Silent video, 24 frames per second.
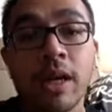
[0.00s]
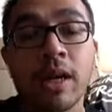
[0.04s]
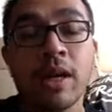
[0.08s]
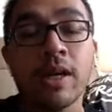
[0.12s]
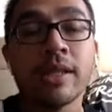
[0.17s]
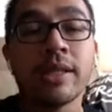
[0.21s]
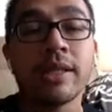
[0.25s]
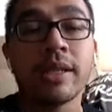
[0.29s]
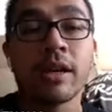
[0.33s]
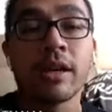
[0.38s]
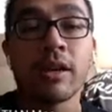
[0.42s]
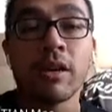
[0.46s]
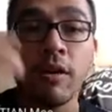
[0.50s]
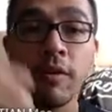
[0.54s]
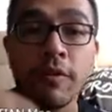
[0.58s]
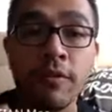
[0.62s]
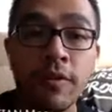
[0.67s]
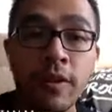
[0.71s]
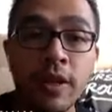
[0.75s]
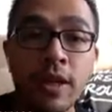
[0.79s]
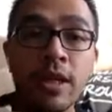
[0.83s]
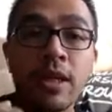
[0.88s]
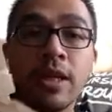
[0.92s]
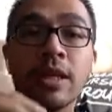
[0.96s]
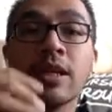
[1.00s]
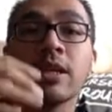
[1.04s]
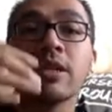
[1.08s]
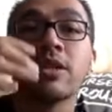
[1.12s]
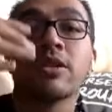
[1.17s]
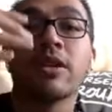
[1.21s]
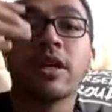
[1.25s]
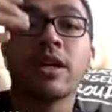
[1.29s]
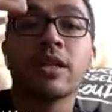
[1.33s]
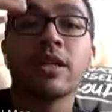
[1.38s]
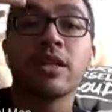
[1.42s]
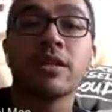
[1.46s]
the coffee is
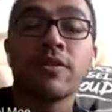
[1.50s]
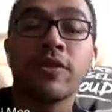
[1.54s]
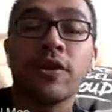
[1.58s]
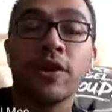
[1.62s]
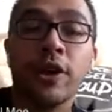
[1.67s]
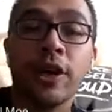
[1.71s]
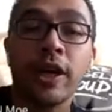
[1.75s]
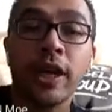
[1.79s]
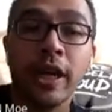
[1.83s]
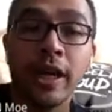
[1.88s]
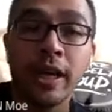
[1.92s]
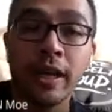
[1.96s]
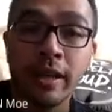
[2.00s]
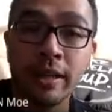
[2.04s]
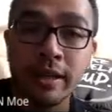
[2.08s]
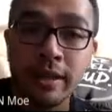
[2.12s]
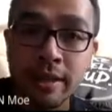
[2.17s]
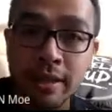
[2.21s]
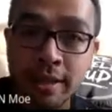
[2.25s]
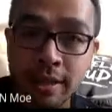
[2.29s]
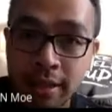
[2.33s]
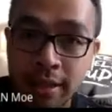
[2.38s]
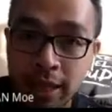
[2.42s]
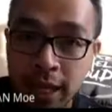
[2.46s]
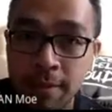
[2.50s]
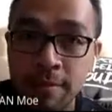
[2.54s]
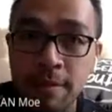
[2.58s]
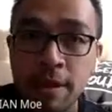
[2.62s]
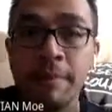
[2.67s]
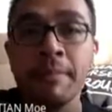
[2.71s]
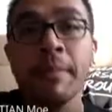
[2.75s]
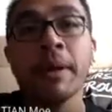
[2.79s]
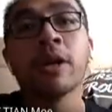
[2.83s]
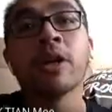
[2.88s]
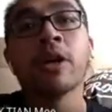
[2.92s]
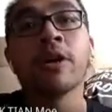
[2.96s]
transferring the same
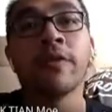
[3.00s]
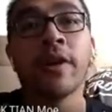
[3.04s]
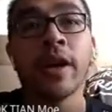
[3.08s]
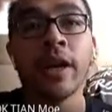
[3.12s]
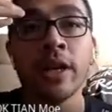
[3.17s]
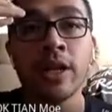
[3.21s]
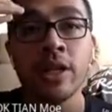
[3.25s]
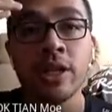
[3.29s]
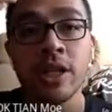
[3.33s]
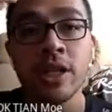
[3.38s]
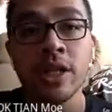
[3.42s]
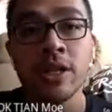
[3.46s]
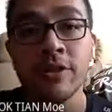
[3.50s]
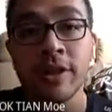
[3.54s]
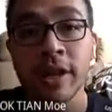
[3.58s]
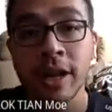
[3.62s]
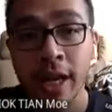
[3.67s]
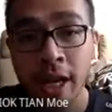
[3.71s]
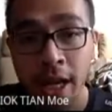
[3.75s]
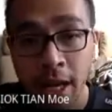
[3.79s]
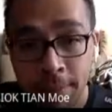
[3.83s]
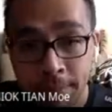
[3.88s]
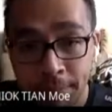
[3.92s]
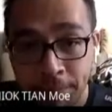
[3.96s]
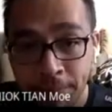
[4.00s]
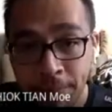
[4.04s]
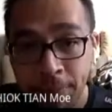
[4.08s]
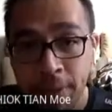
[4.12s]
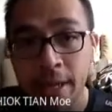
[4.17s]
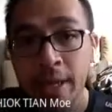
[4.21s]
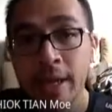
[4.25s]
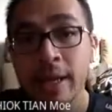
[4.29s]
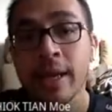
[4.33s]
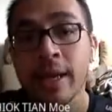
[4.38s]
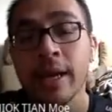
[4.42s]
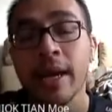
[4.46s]
amount of energy to the cup
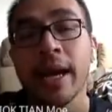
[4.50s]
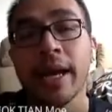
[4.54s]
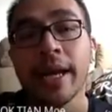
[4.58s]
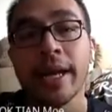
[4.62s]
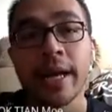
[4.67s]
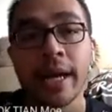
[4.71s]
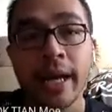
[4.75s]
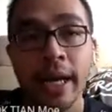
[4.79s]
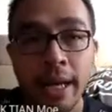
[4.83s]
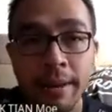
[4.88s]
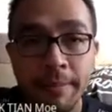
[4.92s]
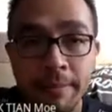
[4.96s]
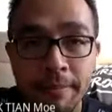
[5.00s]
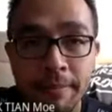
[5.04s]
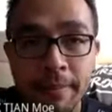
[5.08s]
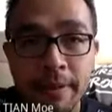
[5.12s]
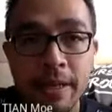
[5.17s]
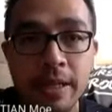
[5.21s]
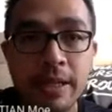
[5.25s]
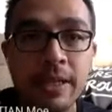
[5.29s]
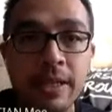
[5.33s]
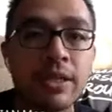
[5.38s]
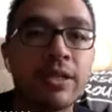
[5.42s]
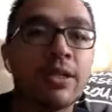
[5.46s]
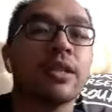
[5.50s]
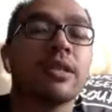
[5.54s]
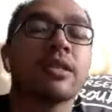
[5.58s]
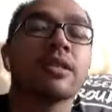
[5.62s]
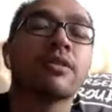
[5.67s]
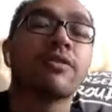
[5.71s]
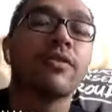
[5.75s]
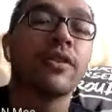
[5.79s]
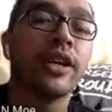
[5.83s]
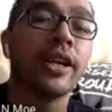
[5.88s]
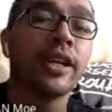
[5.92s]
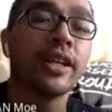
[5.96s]
and the cup is
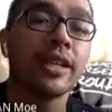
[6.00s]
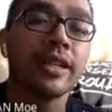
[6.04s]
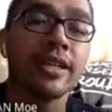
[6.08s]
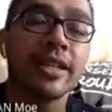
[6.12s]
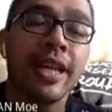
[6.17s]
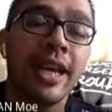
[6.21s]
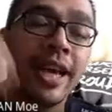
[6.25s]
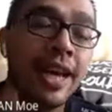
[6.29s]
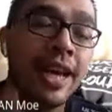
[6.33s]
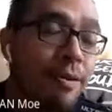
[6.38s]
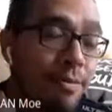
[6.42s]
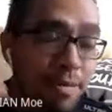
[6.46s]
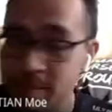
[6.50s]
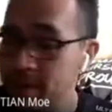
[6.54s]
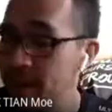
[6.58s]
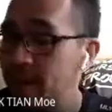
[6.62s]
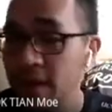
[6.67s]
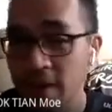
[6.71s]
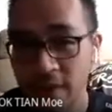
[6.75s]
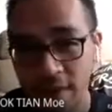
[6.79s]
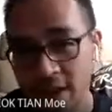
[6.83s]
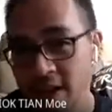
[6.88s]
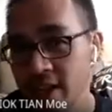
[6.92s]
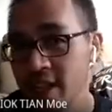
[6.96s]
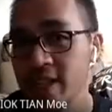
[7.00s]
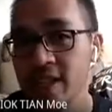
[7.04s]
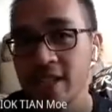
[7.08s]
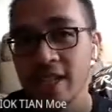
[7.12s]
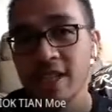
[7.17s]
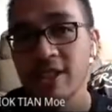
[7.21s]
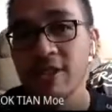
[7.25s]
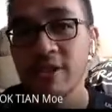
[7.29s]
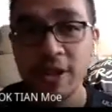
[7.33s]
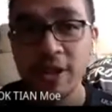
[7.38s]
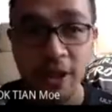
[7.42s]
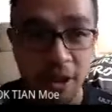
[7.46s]
transferring the same amount of energy
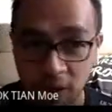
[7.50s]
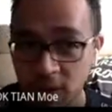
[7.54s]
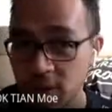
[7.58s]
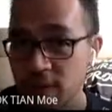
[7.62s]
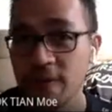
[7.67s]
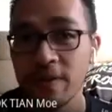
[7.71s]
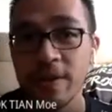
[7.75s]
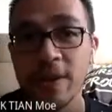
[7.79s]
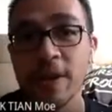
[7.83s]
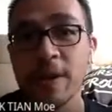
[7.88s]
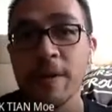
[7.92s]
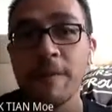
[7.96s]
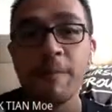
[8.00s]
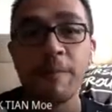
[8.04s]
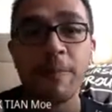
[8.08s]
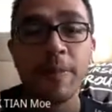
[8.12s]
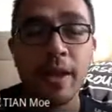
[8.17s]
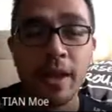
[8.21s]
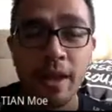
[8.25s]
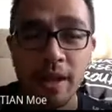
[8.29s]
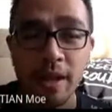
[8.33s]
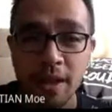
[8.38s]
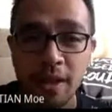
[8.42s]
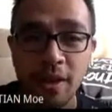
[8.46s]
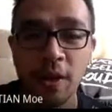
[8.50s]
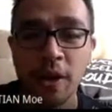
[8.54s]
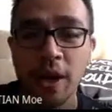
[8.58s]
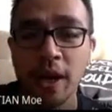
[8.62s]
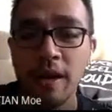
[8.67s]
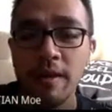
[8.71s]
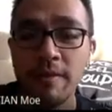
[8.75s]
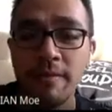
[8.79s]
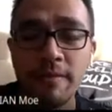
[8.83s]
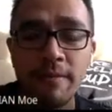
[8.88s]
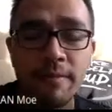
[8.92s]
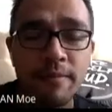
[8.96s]
to the coffee.
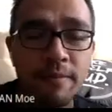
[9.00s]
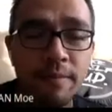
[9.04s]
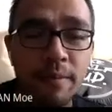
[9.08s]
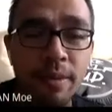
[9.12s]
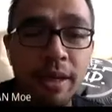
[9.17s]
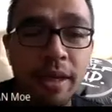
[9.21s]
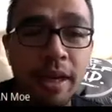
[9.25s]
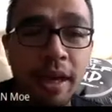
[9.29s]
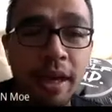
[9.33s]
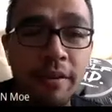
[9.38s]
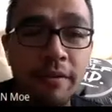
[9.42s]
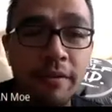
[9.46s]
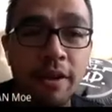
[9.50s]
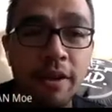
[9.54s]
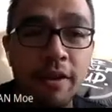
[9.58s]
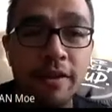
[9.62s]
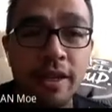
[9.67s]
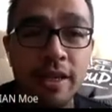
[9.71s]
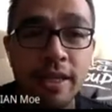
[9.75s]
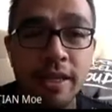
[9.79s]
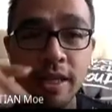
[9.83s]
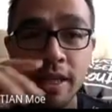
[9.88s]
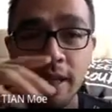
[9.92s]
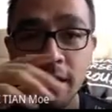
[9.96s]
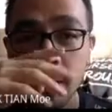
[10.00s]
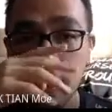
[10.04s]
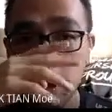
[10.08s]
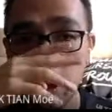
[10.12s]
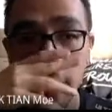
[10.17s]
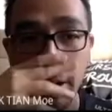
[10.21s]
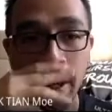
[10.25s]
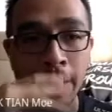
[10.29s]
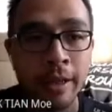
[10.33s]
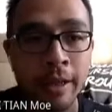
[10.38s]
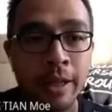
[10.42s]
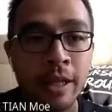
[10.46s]
Okay, be careful of this. All
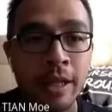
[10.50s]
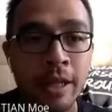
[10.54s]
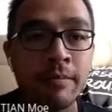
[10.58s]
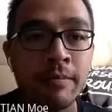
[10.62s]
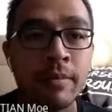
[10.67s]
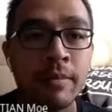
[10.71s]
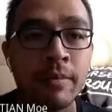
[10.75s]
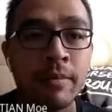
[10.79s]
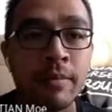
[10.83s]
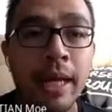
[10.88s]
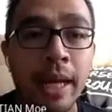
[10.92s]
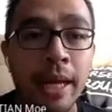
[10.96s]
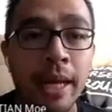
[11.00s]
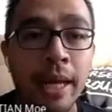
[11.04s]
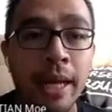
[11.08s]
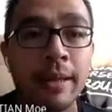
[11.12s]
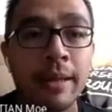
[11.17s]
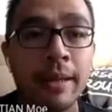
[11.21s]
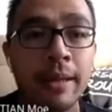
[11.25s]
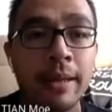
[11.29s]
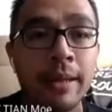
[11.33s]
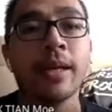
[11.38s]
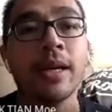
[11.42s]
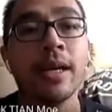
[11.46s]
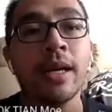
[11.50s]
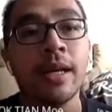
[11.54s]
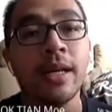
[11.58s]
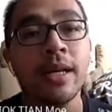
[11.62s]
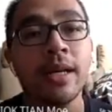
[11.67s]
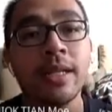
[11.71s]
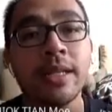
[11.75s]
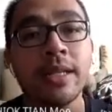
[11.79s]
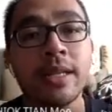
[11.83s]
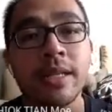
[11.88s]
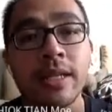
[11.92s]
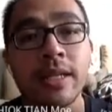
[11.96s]
right, number 10.
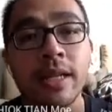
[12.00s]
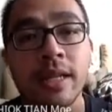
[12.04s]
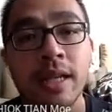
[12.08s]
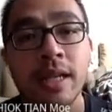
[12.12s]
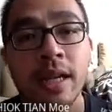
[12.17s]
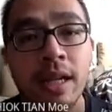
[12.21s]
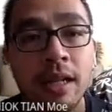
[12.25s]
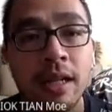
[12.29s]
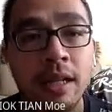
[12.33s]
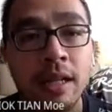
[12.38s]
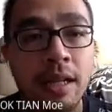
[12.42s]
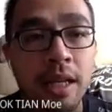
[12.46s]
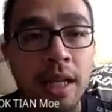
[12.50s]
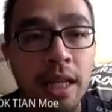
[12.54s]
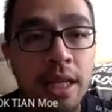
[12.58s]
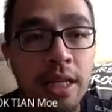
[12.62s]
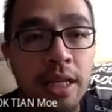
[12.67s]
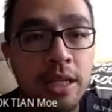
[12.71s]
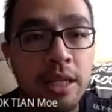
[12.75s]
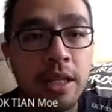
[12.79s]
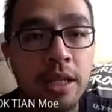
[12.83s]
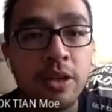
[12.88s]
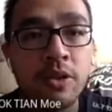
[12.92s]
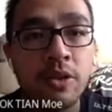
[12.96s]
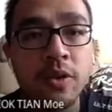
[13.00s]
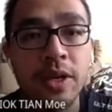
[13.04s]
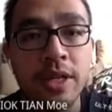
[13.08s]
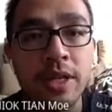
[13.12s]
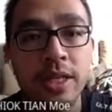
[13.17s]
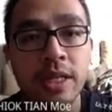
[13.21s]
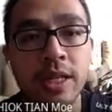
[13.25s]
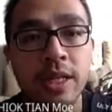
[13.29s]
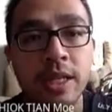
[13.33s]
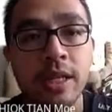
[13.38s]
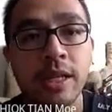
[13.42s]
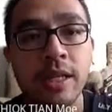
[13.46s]
This is a calculation
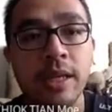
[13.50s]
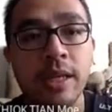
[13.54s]
question.